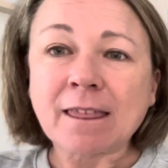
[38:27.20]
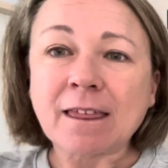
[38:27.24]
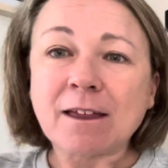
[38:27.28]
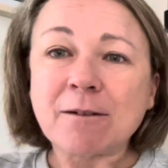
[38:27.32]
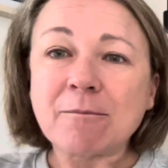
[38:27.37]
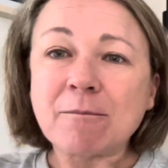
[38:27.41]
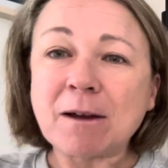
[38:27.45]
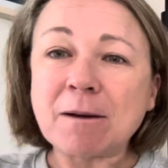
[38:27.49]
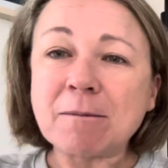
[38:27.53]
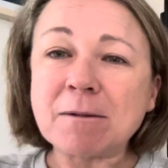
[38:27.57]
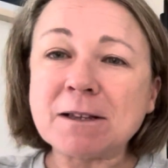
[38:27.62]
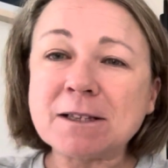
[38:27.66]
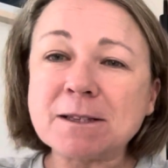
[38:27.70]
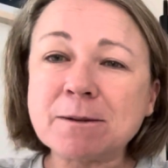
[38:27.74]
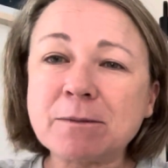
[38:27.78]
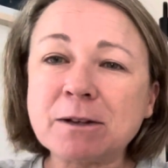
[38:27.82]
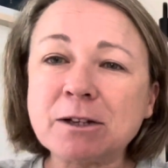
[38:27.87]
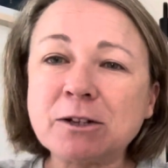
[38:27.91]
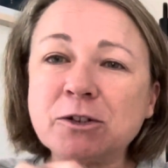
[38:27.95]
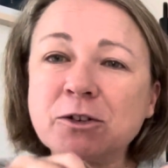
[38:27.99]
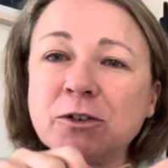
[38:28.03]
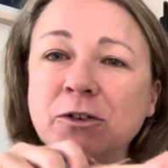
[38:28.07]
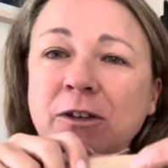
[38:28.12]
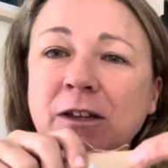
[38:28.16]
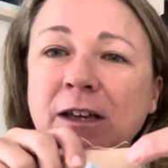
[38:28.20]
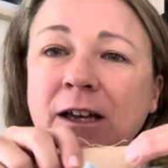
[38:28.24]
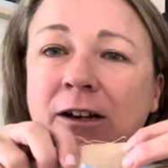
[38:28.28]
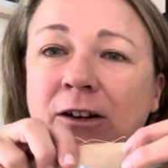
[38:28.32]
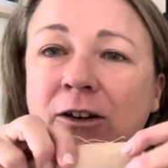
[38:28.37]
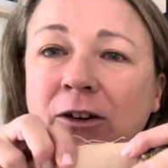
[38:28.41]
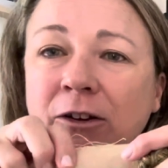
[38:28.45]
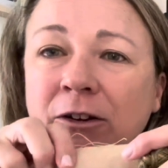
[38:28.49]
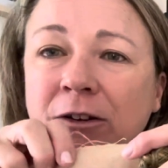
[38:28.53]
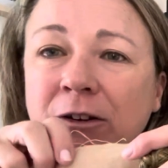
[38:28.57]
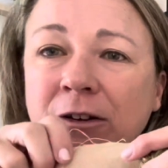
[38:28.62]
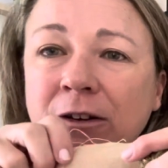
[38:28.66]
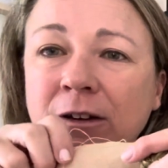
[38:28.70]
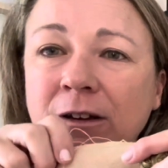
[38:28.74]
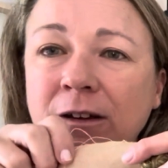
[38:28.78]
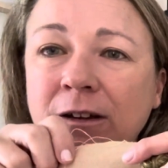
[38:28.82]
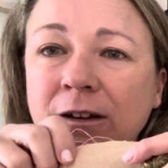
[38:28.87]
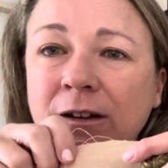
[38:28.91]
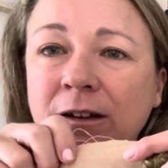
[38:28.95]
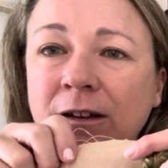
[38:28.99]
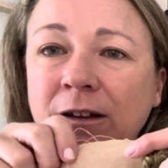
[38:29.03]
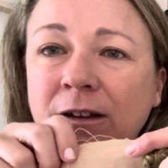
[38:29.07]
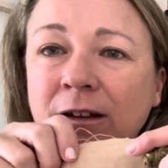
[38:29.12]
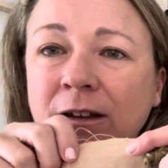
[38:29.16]
Maybe it's a bit too yellow
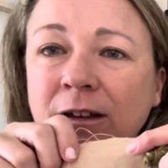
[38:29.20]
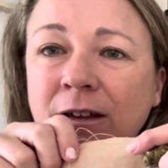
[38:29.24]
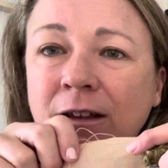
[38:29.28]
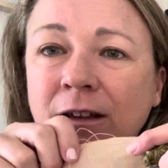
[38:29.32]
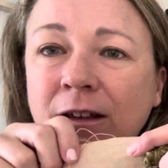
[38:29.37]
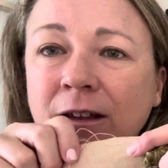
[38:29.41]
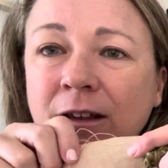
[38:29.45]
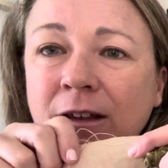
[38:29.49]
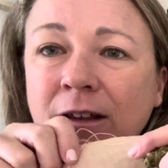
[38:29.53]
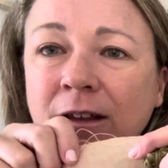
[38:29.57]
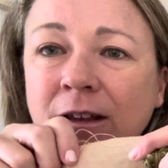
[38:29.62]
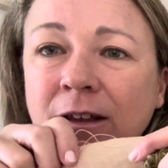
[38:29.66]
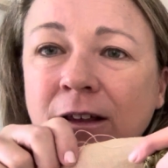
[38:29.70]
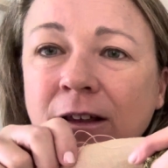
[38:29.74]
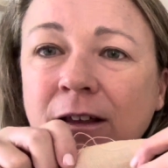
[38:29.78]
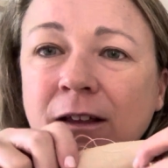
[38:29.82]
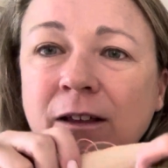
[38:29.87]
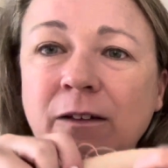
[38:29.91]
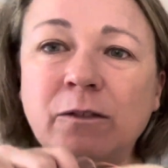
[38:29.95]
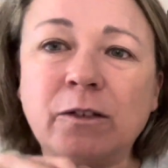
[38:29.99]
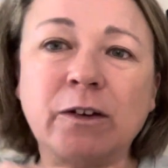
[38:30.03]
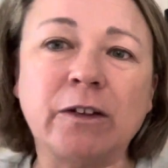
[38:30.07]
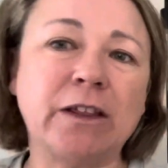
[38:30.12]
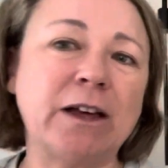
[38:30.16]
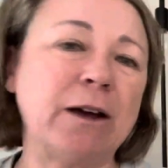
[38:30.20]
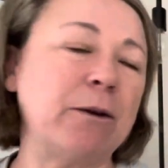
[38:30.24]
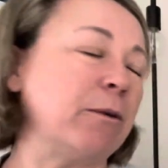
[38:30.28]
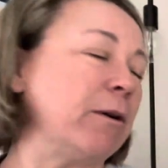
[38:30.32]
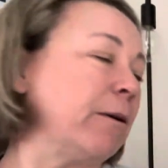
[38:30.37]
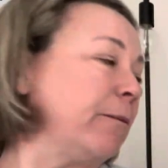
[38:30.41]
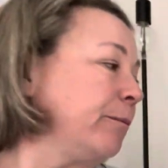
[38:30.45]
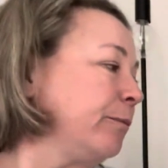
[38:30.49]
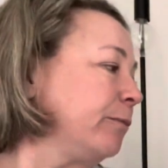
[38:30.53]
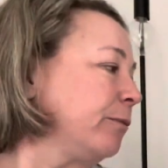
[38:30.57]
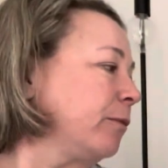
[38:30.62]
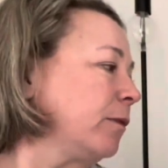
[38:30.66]
for that one.